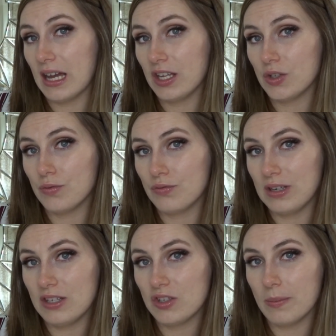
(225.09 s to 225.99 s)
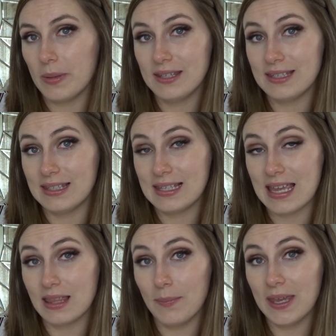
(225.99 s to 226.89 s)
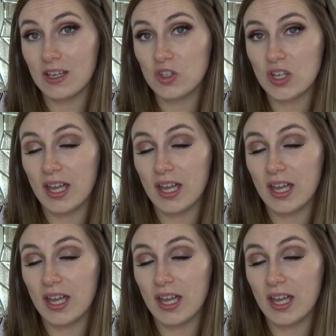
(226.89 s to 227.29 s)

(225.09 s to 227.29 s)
I could reach the button to take the picture,